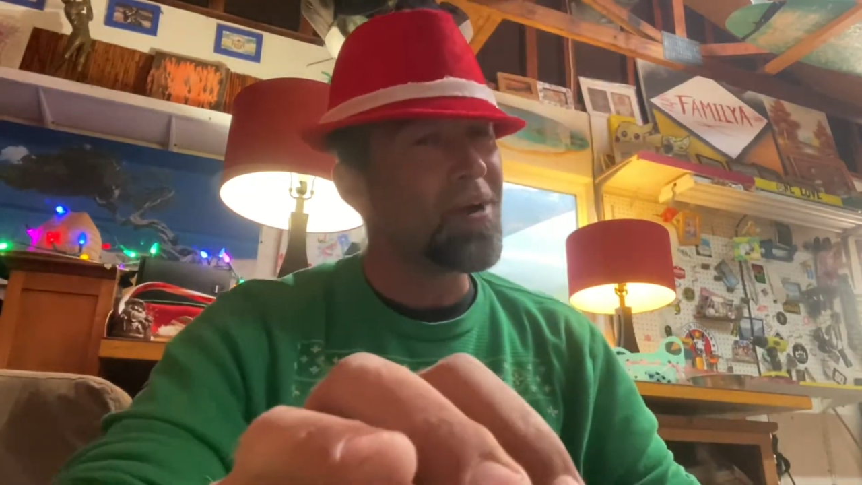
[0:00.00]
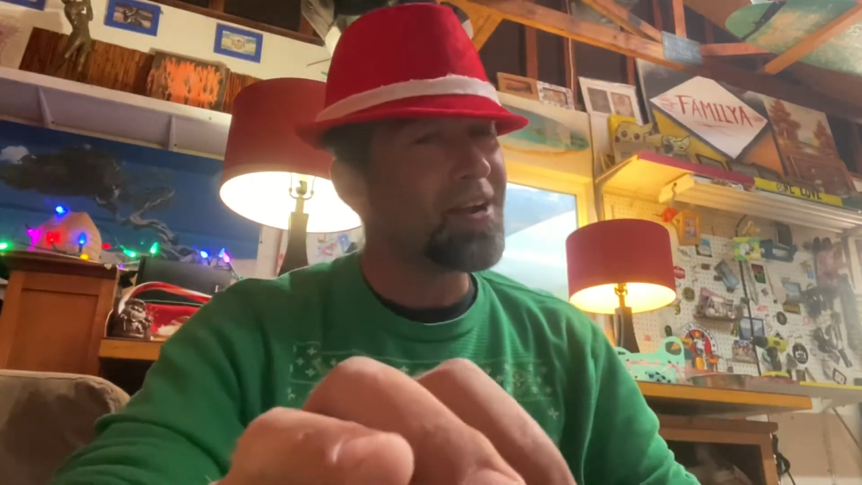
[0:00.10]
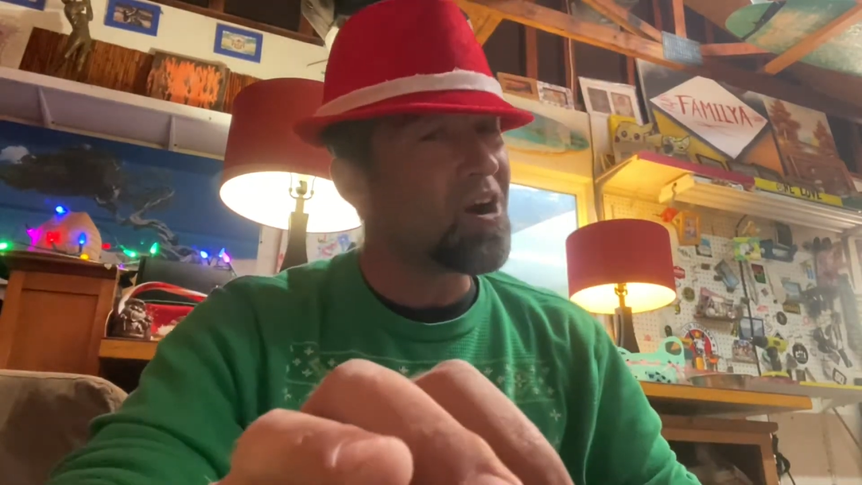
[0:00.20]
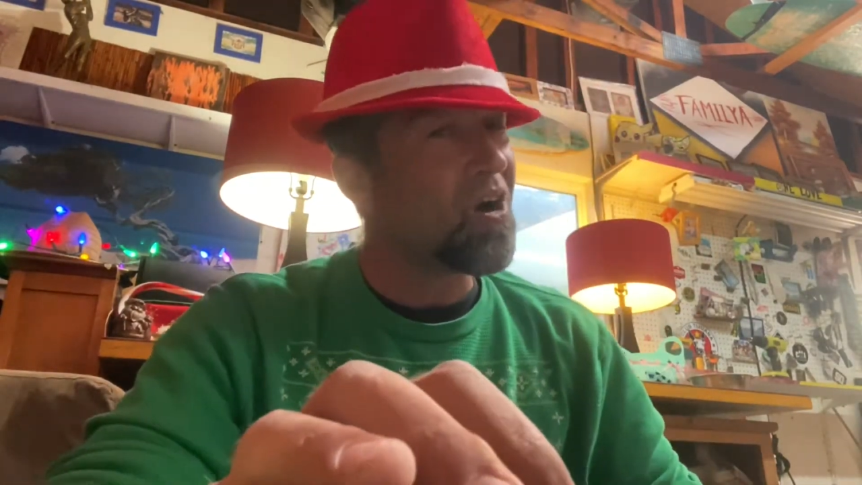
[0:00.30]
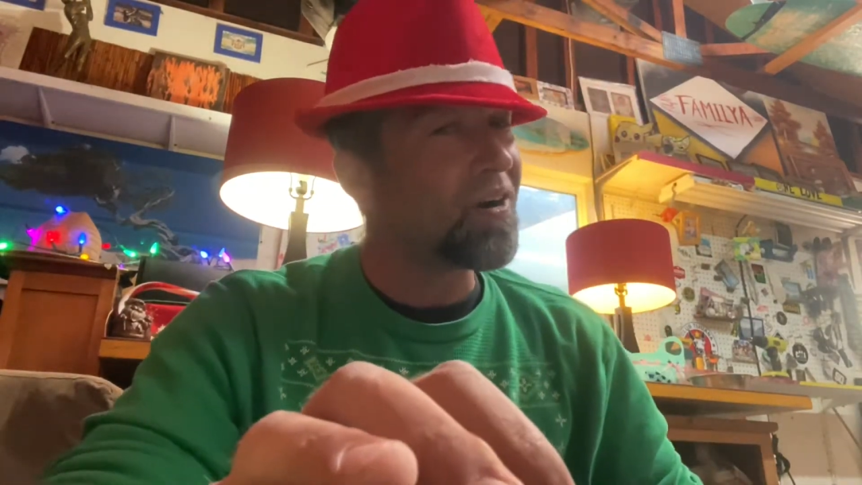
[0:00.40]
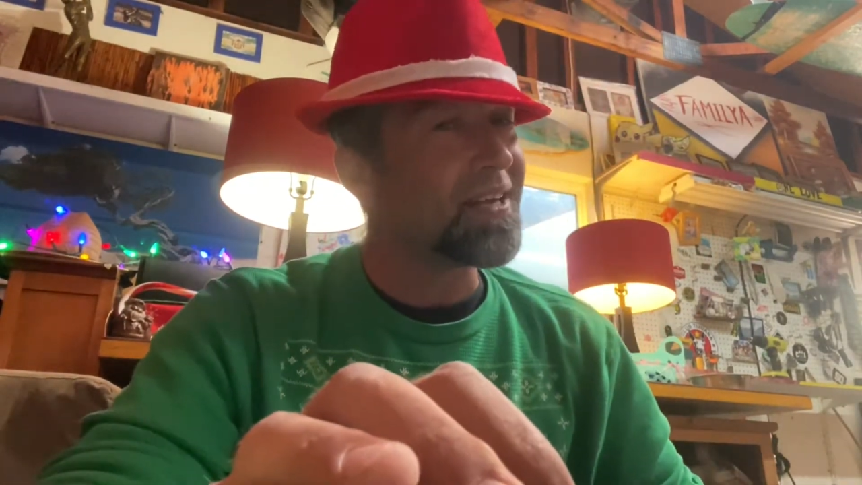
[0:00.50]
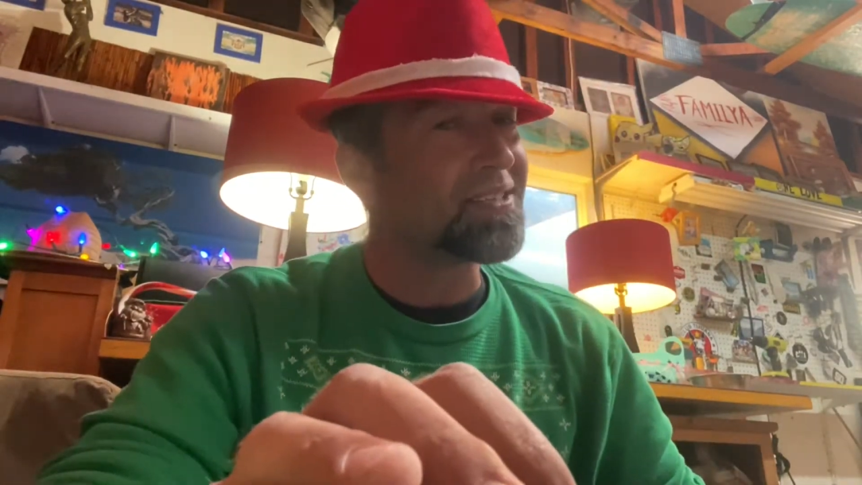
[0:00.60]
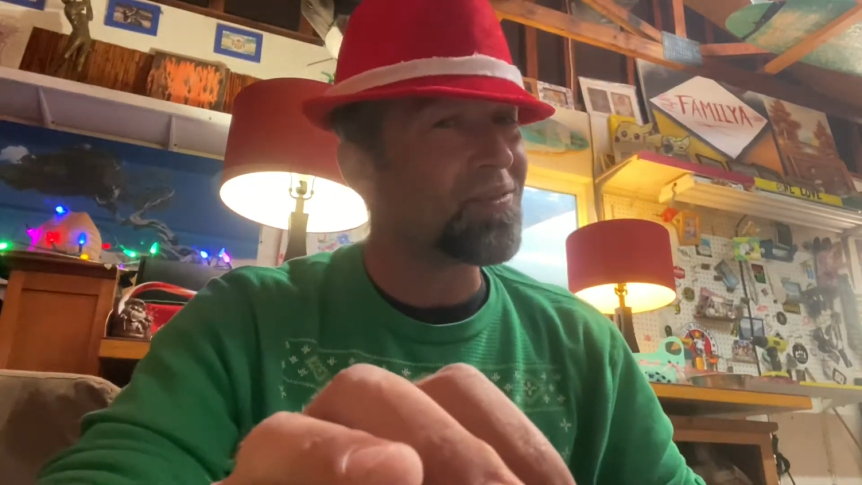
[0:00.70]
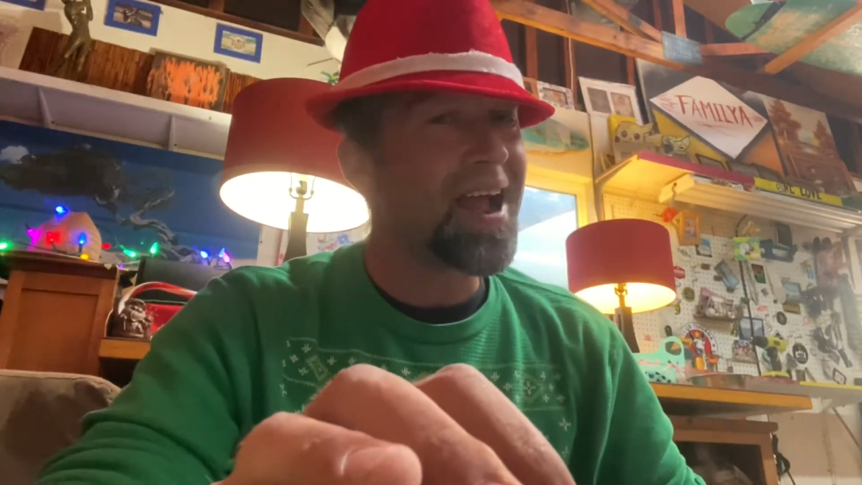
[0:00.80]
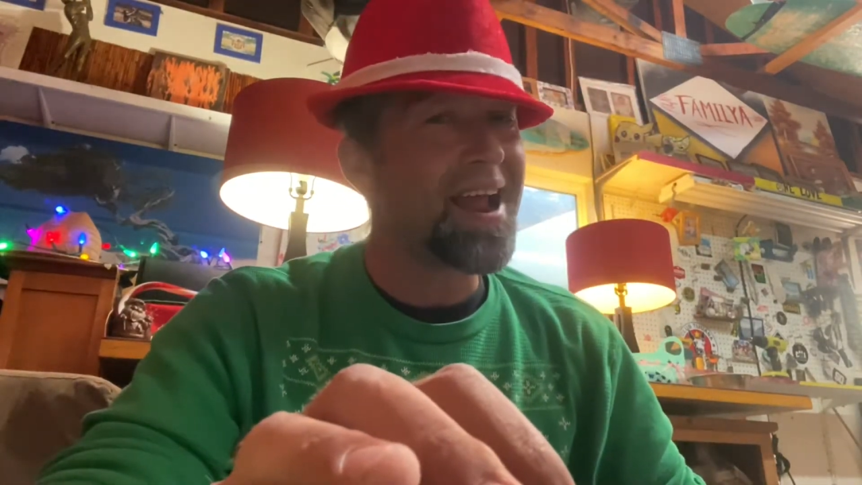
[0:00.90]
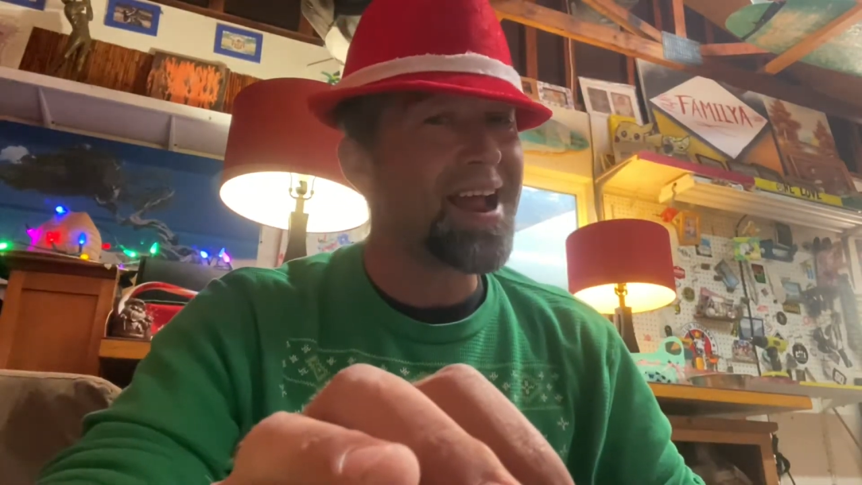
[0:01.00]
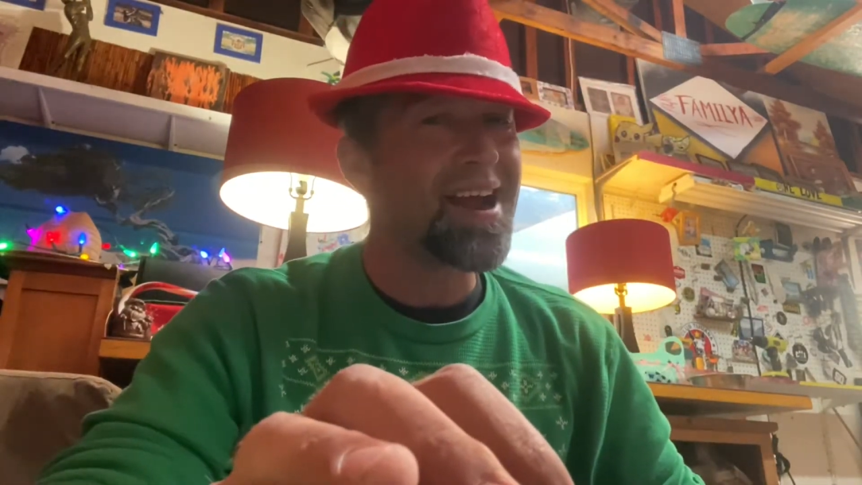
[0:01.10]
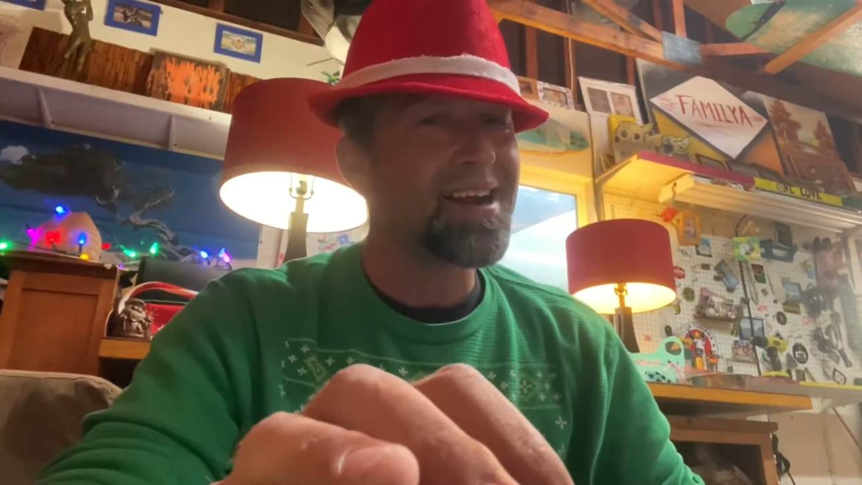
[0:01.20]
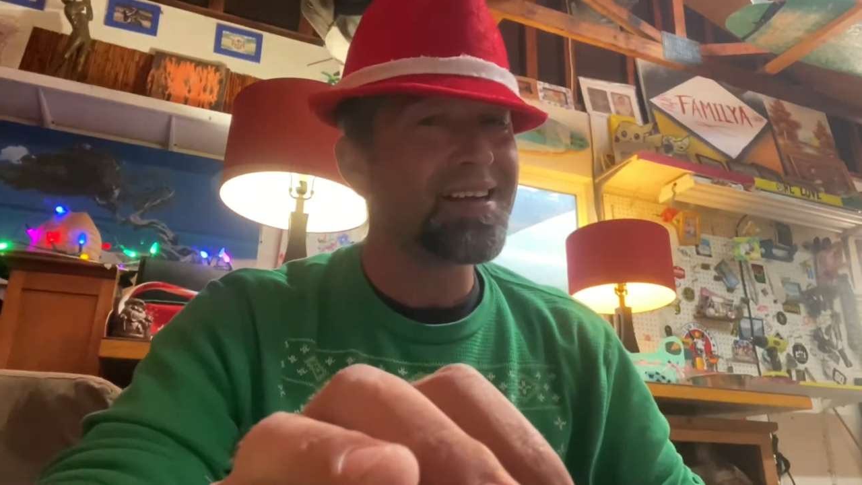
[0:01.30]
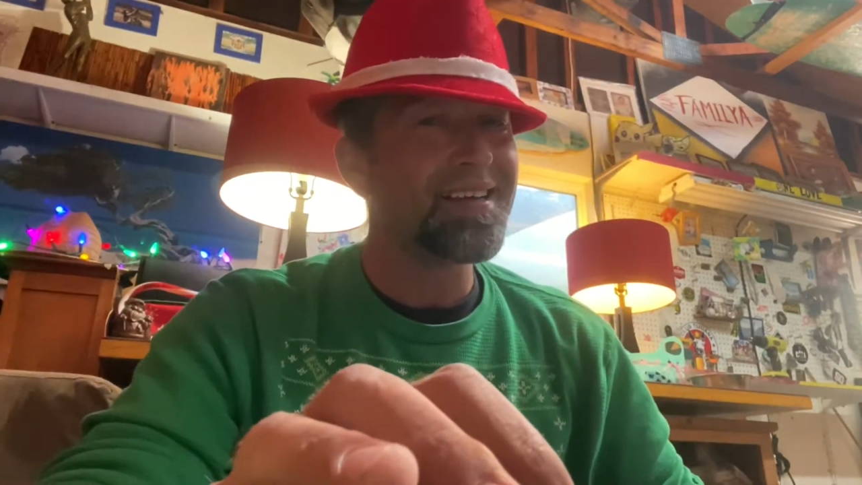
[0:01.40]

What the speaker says: go, because right here,